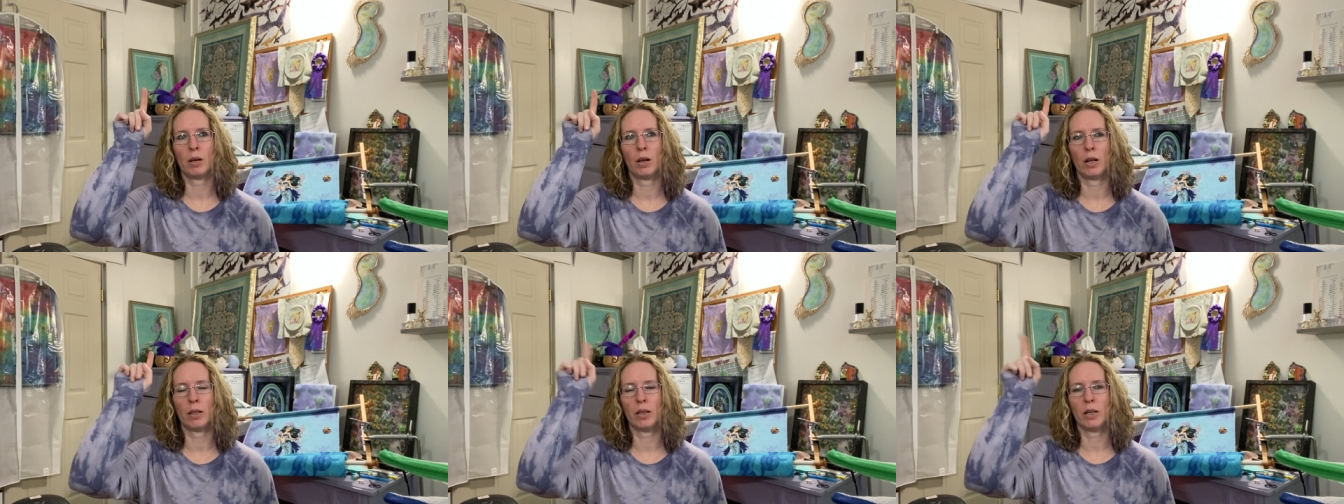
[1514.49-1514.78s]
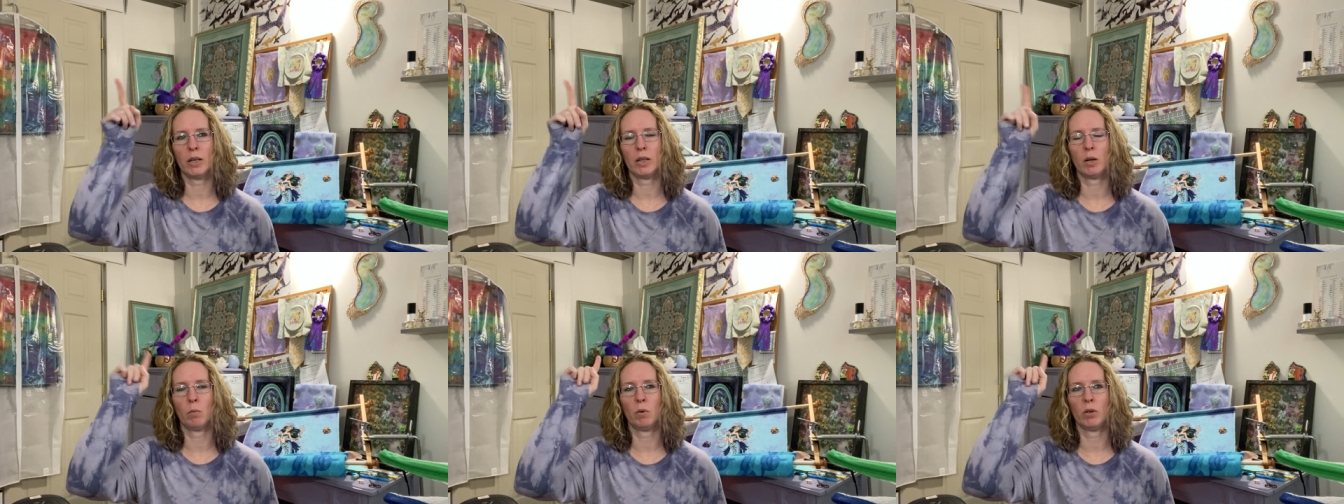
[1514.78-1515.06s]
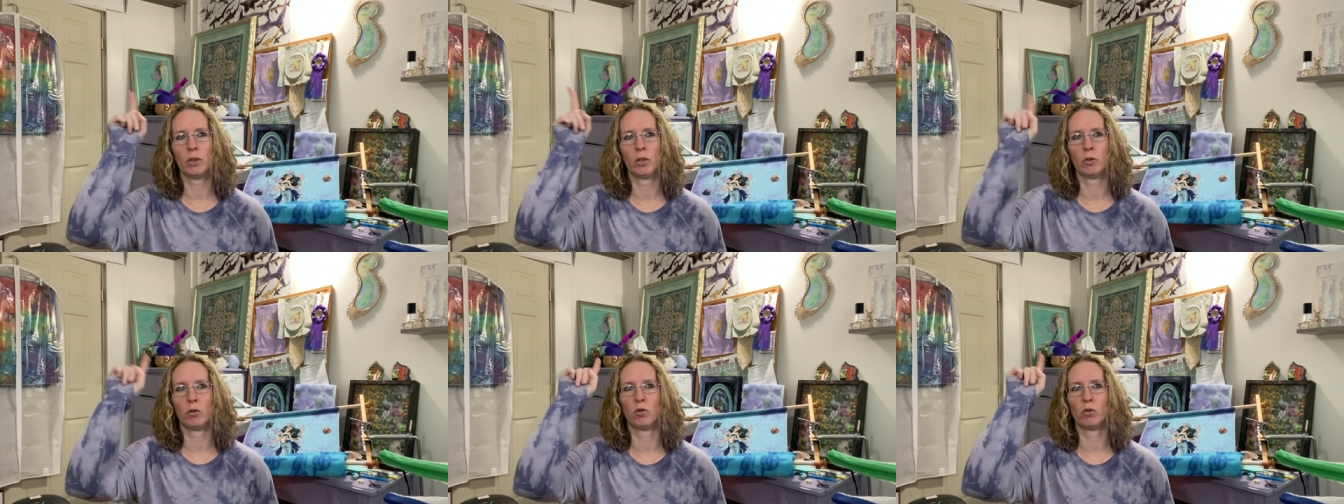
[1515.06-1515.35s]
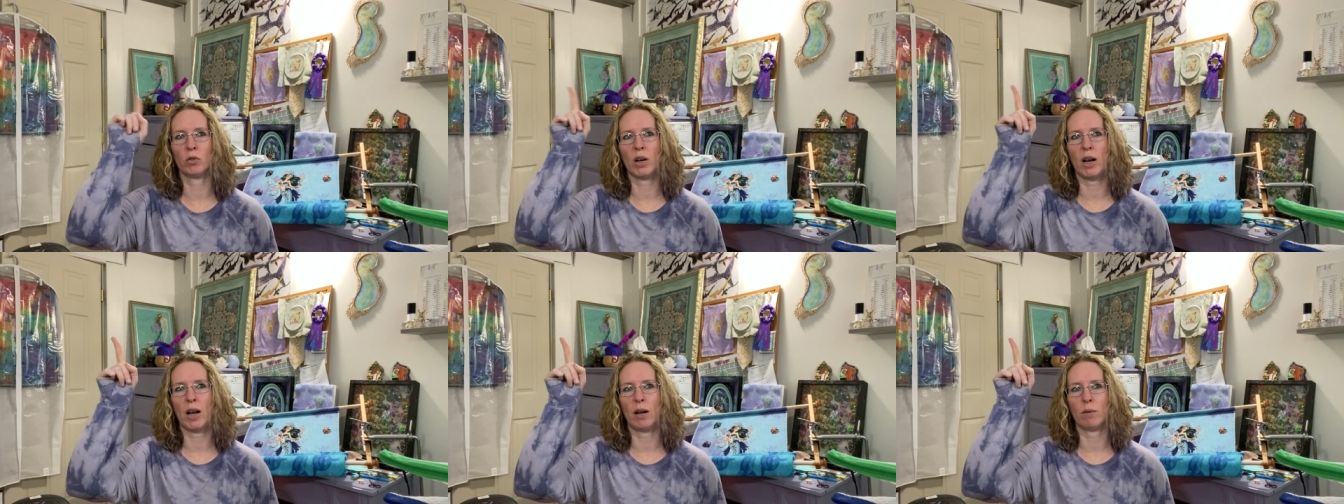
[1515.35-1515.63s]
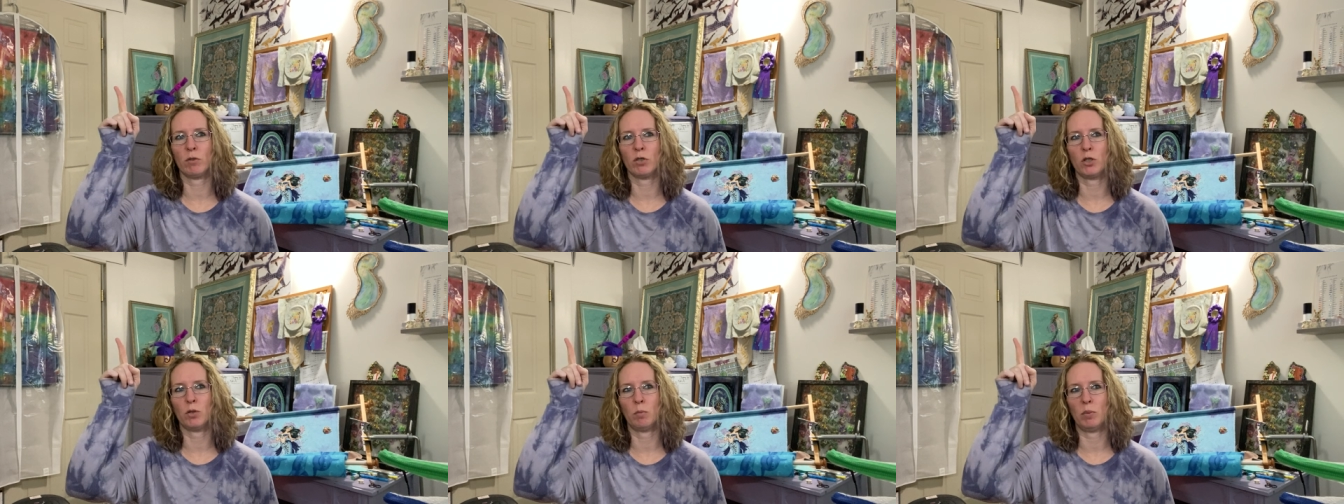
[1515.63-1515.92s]
I think I want the
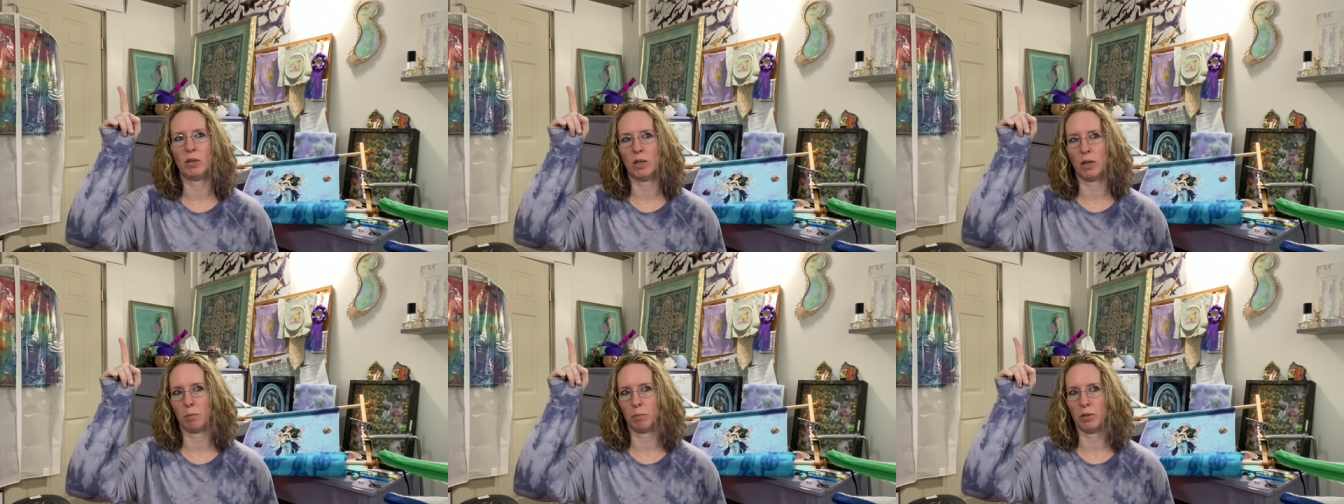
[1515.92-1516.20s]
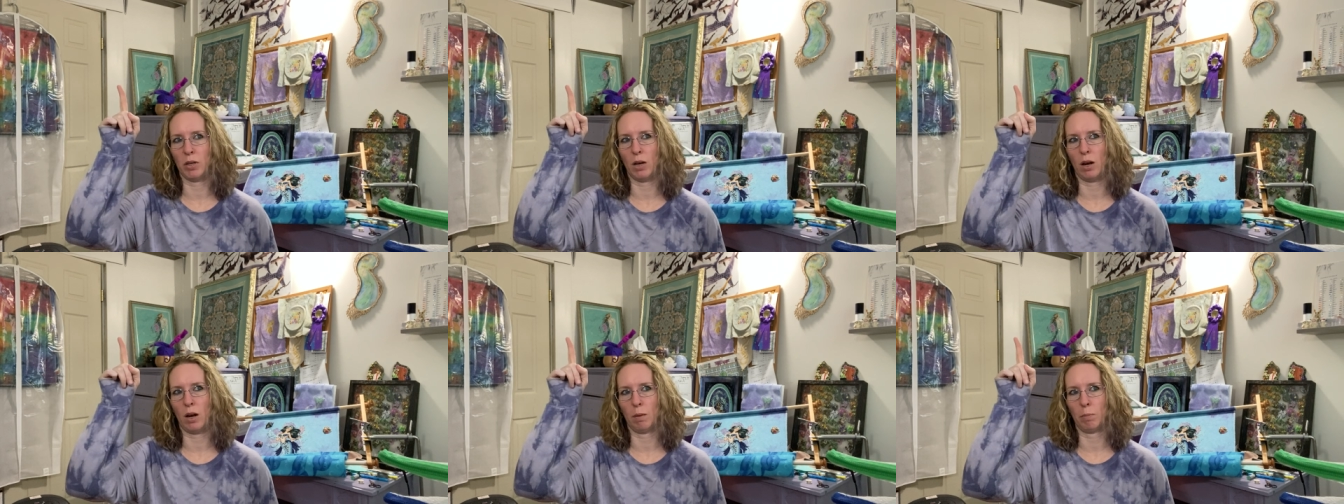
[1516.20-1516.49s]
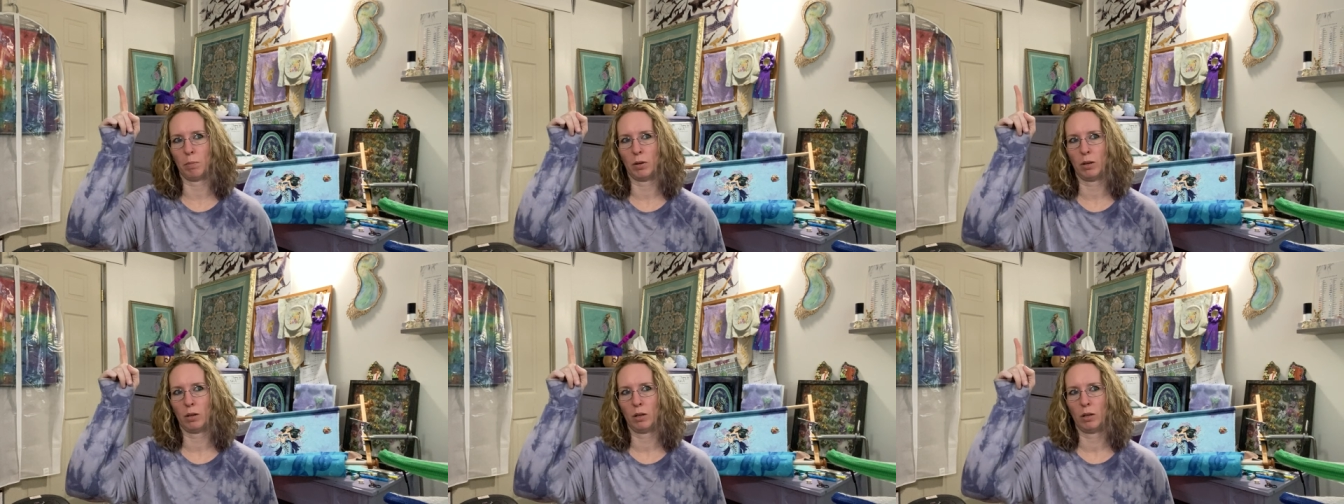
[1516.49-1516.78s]
giraffes to be up top.